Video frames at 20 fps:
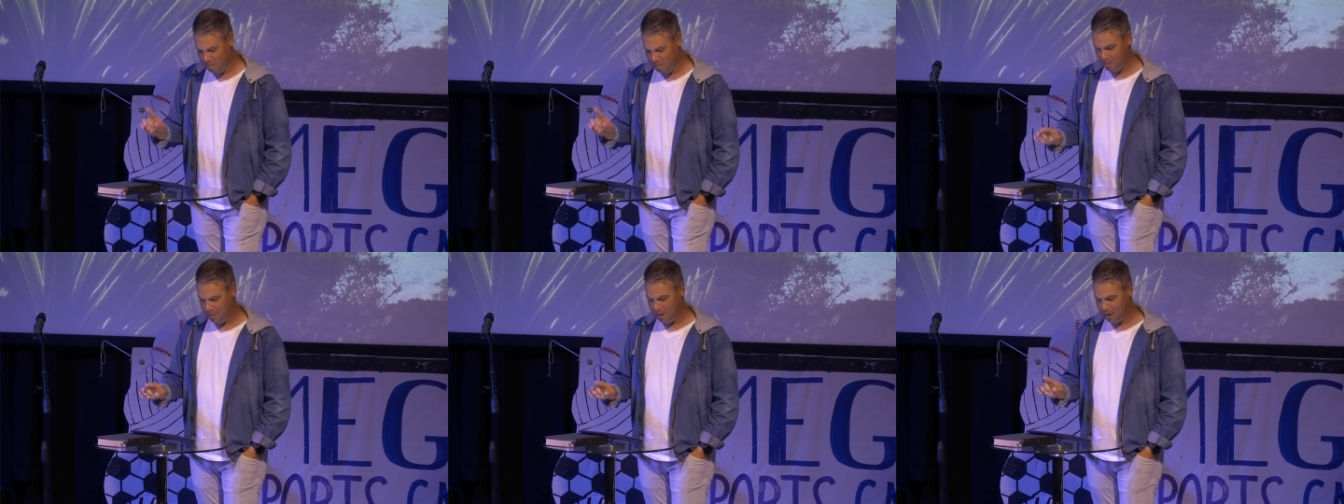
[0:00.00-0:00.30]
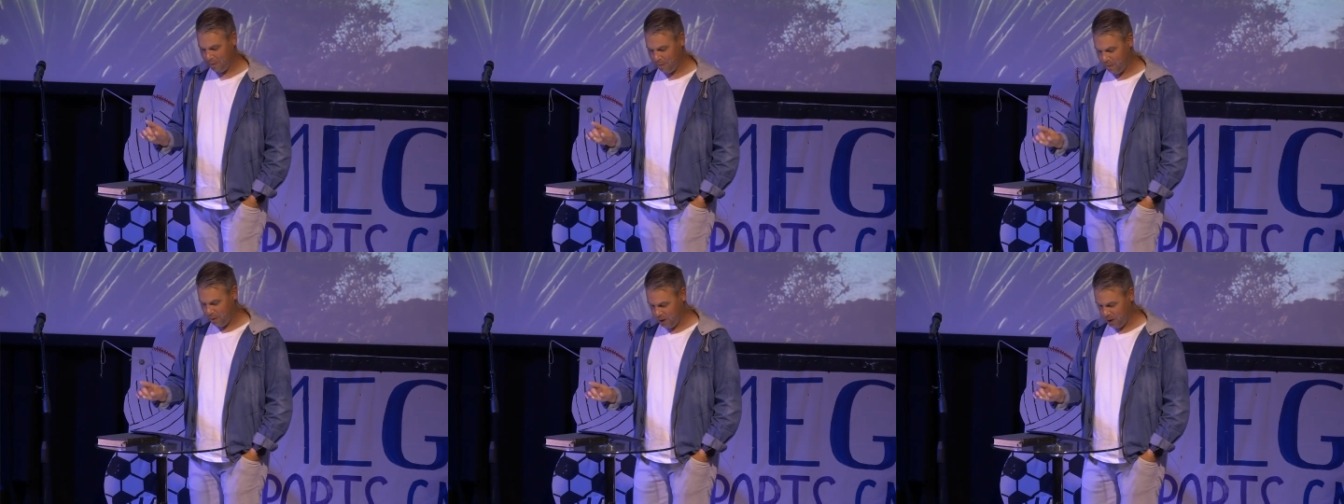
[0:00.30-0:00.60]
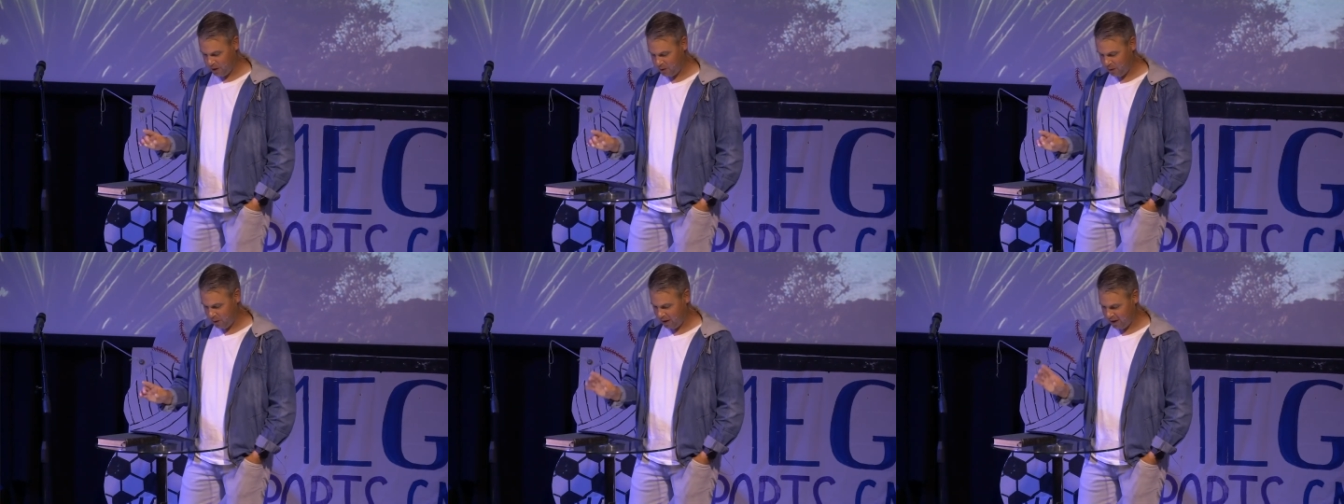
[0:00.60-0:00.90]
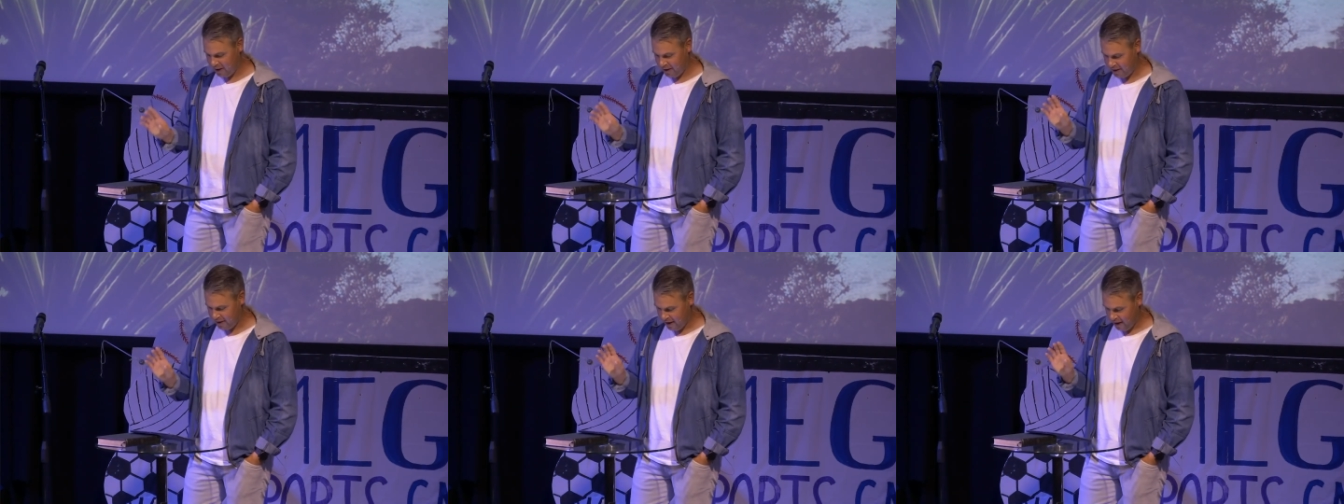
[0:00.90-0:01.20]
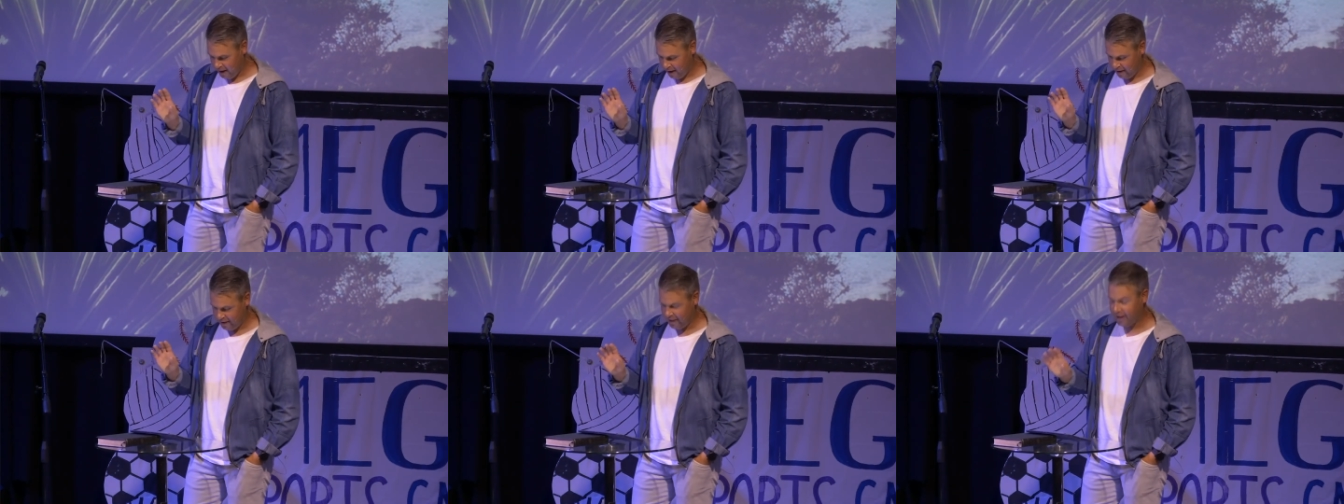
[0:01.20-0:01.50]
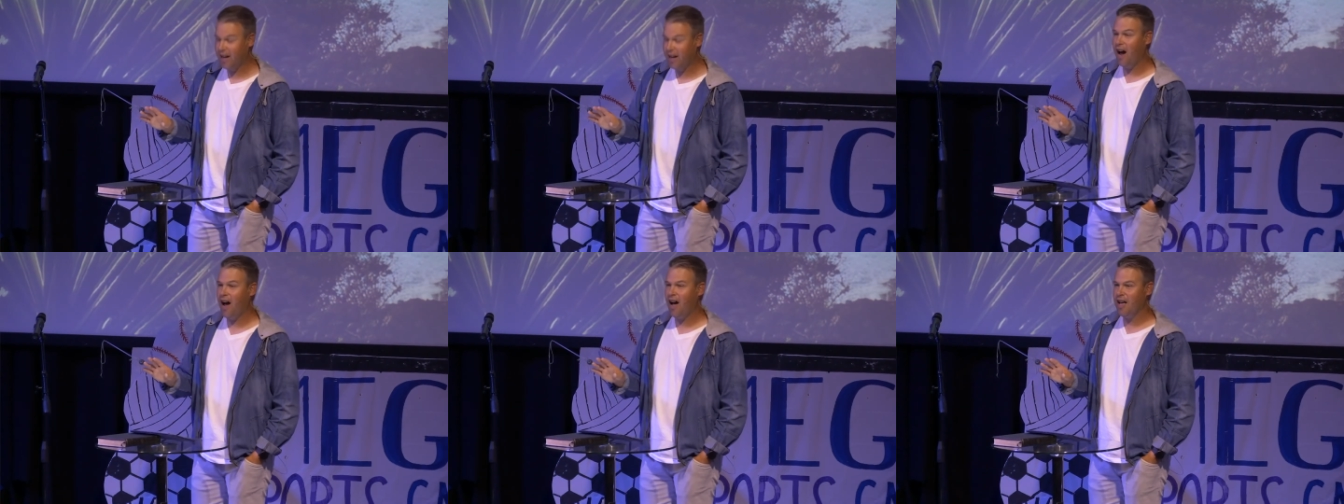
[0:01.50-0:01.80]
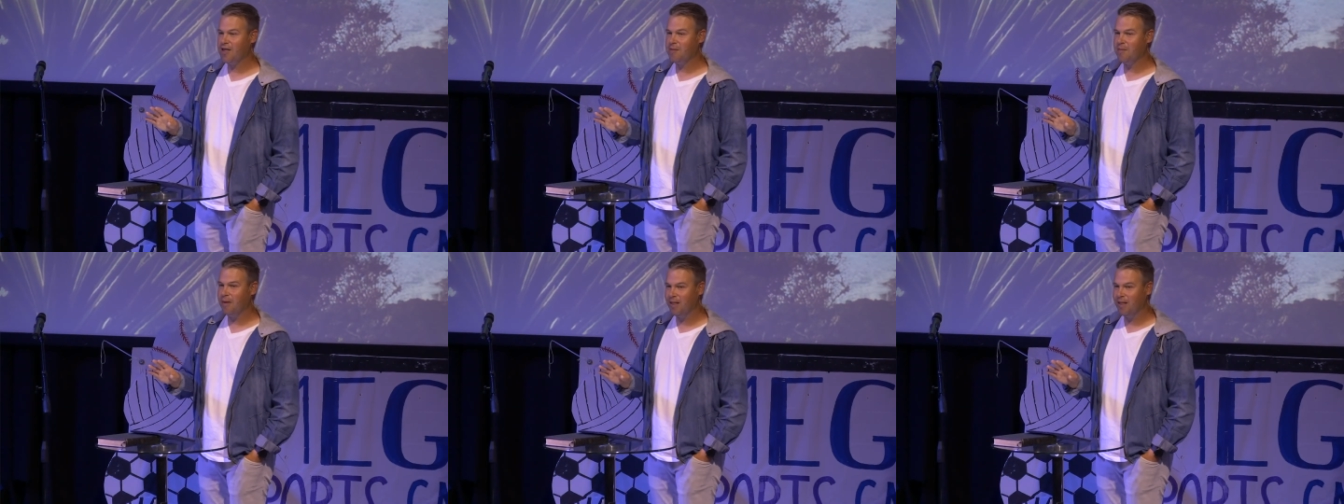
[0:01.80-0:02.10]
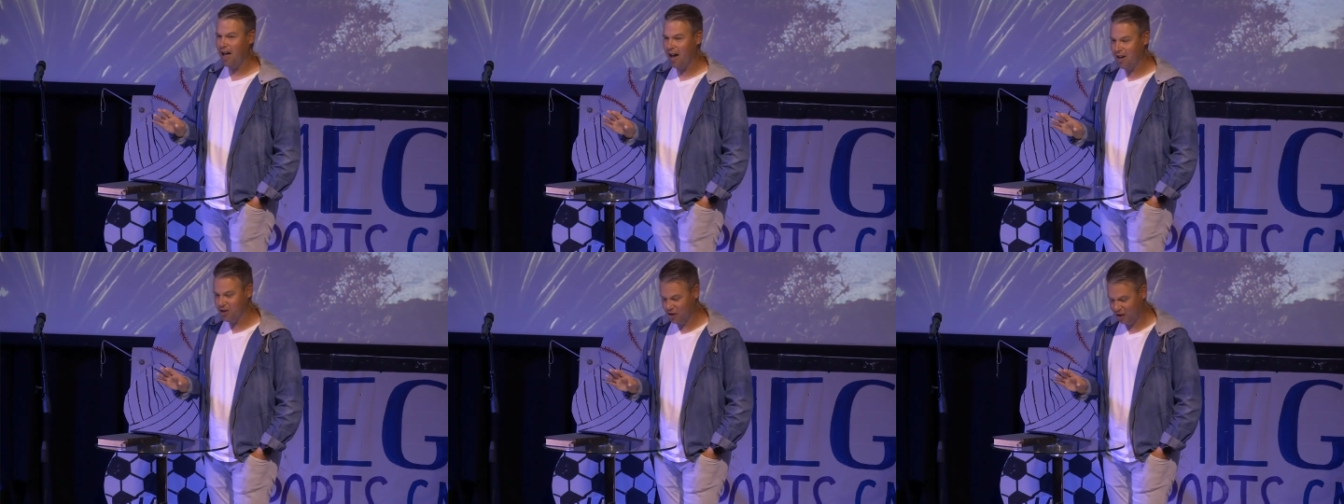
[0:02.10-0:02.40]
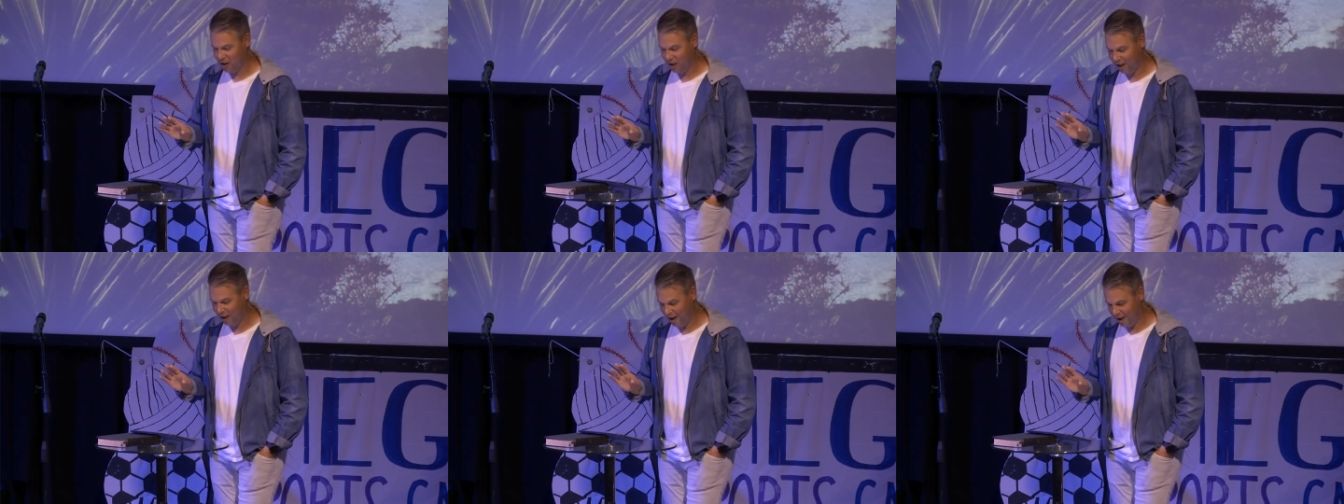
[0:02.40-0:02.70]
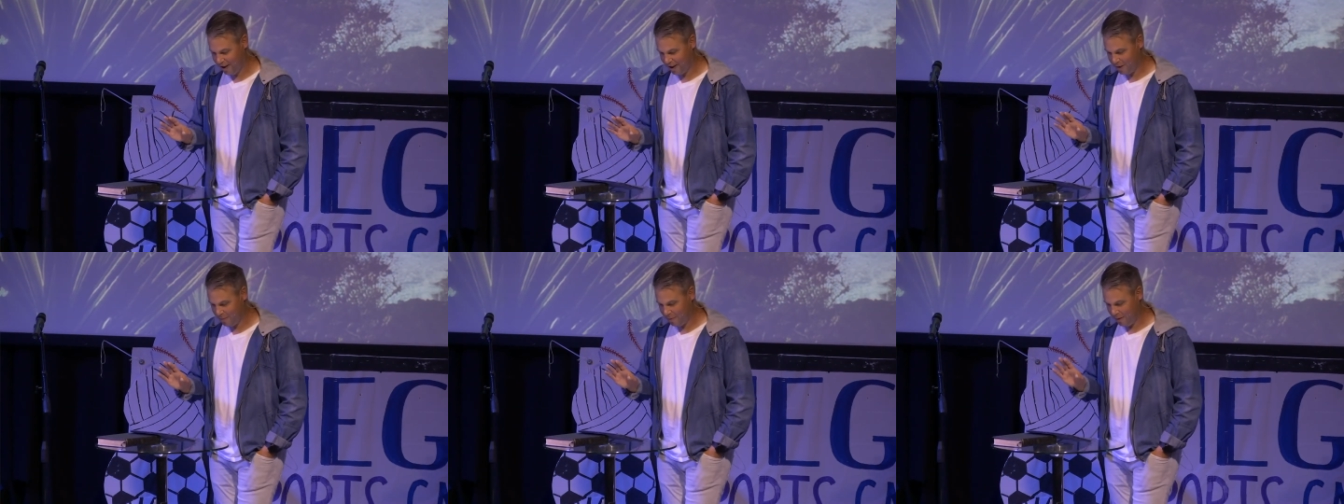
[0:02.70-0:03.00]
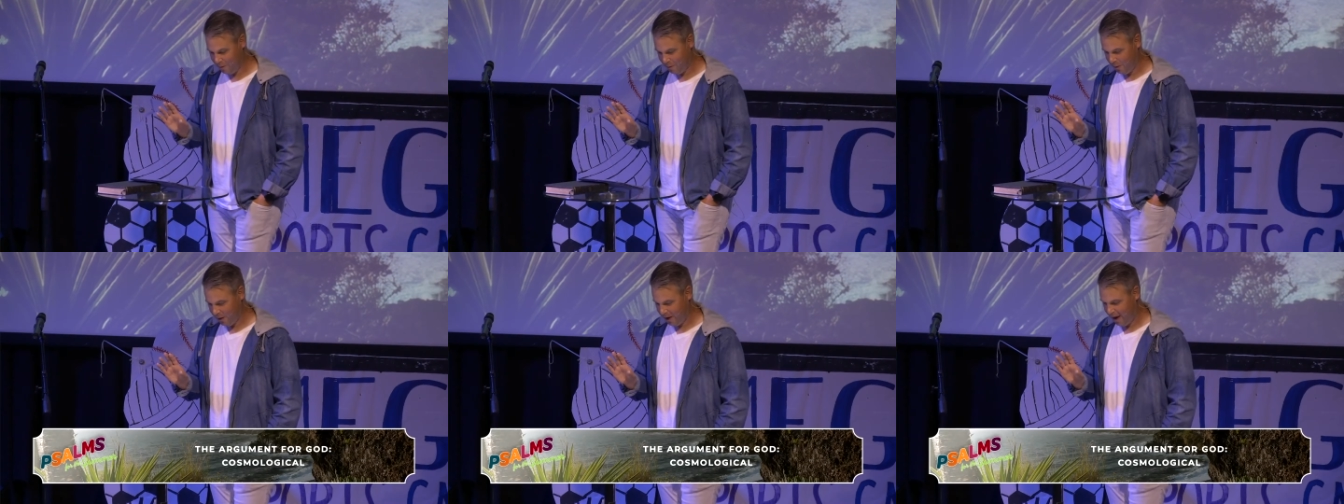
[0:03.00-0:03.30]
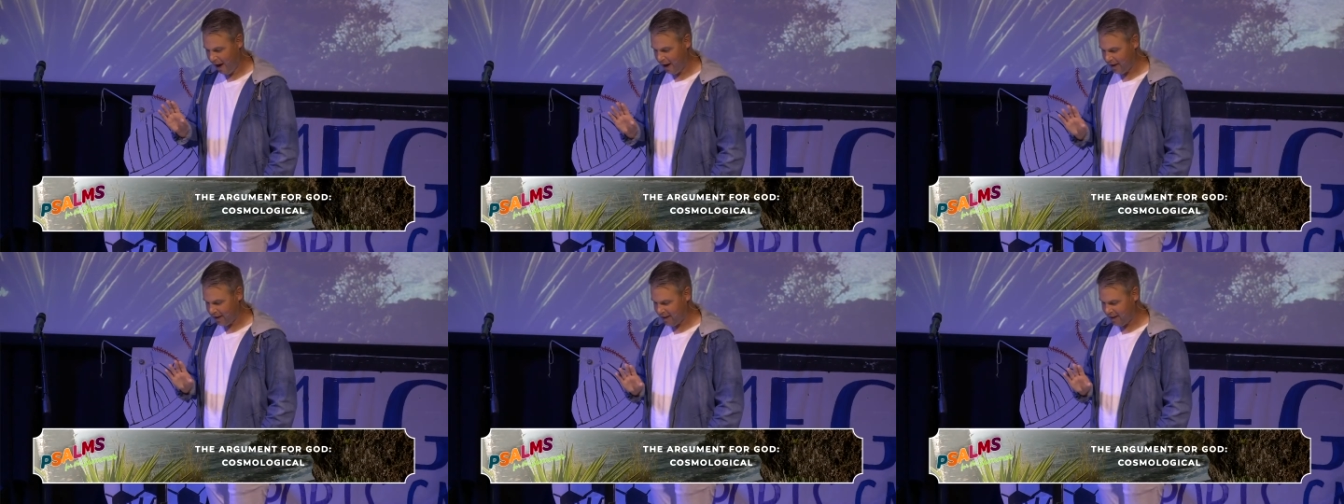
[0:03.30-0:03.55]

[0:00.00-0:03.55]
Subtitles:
But the first one is the cosmological argument for God.